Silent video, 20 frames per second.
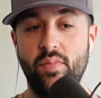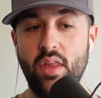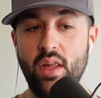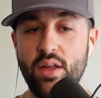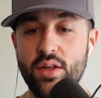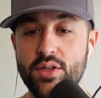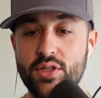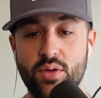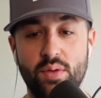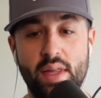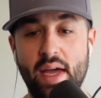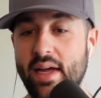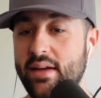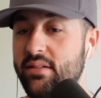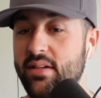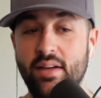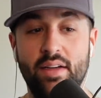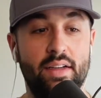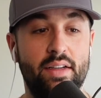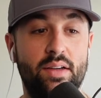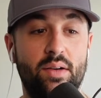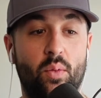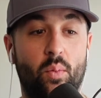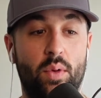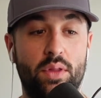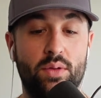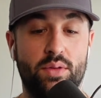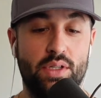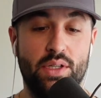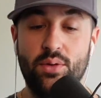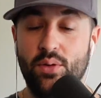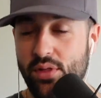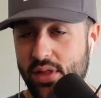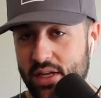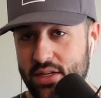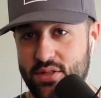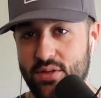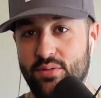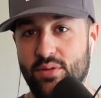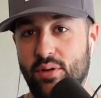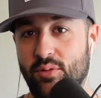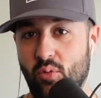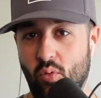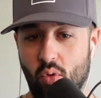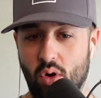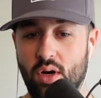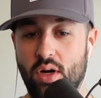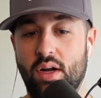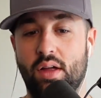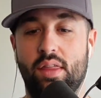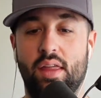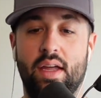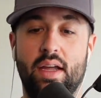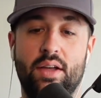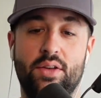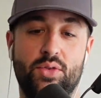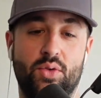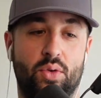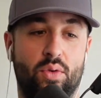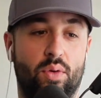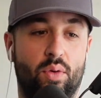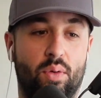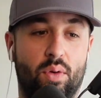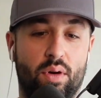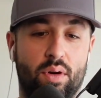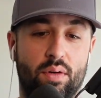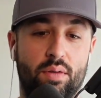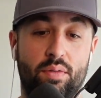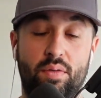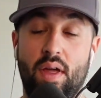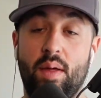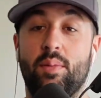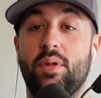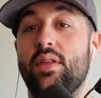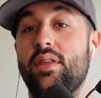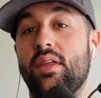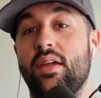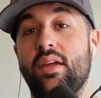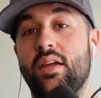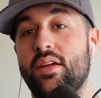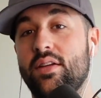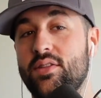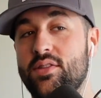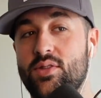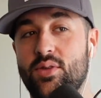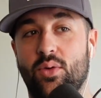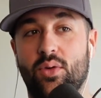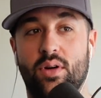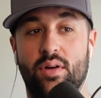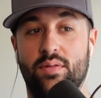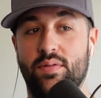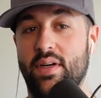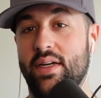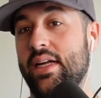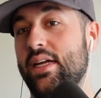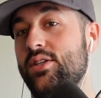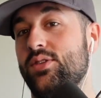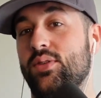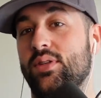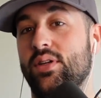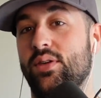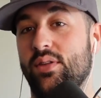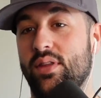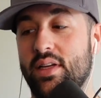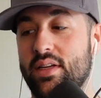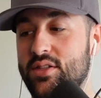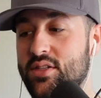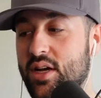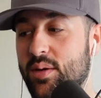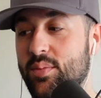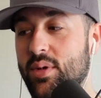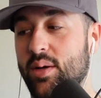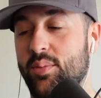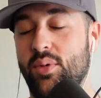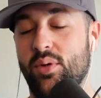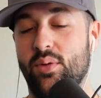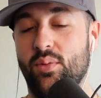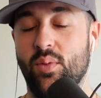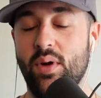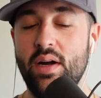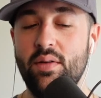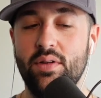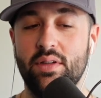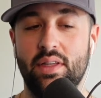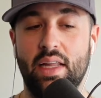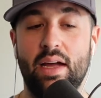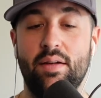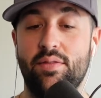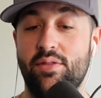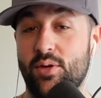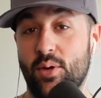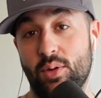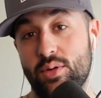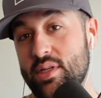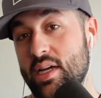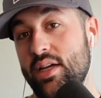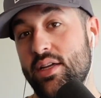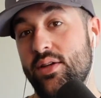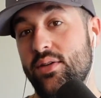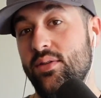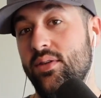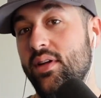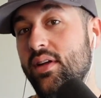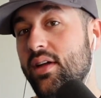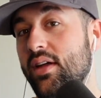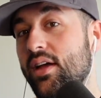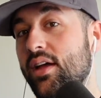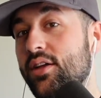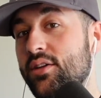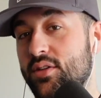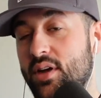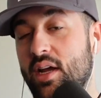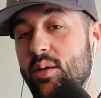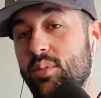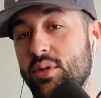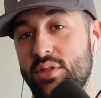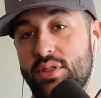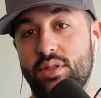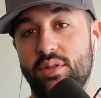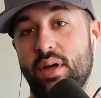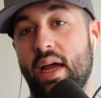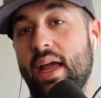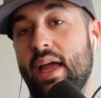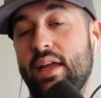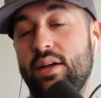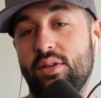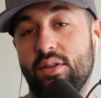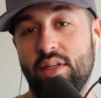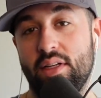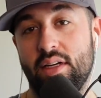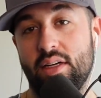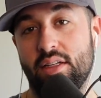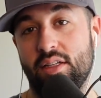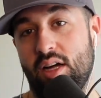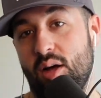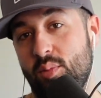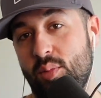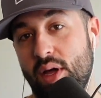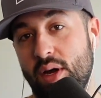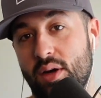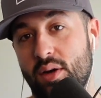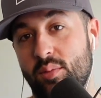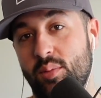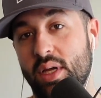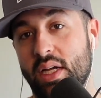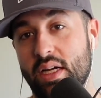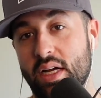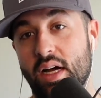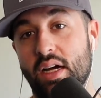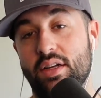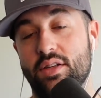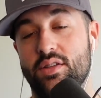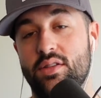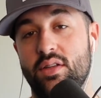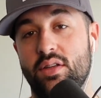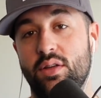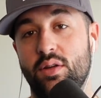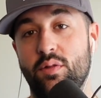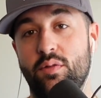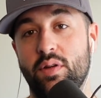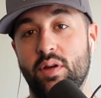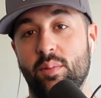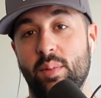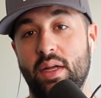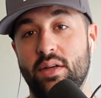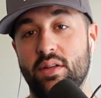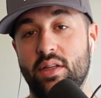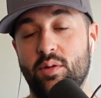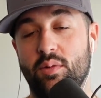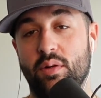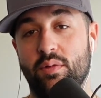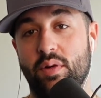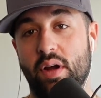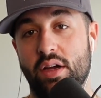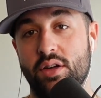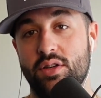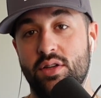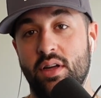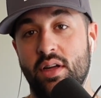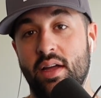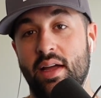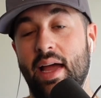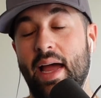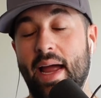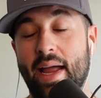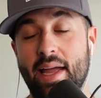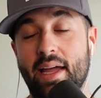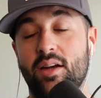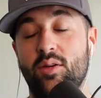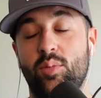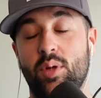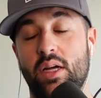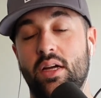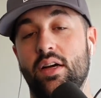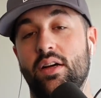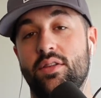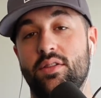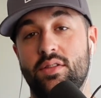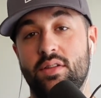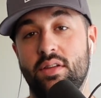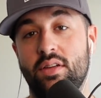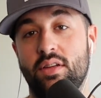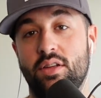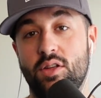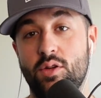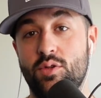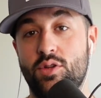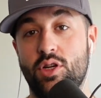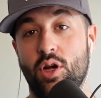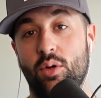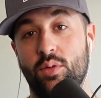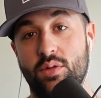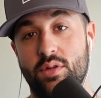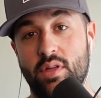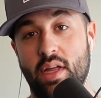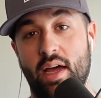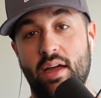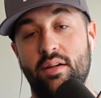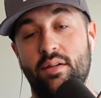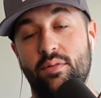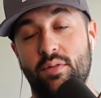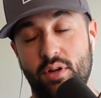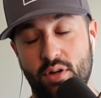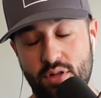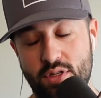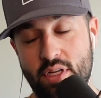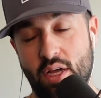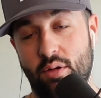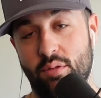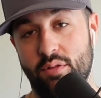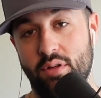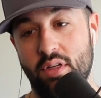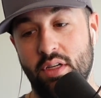so that when those little things of work things or family things or financial little things come up or whatever life throws at you, you're able to handle it a lot better because you feel mentally refreshed and because you chose that for yourself.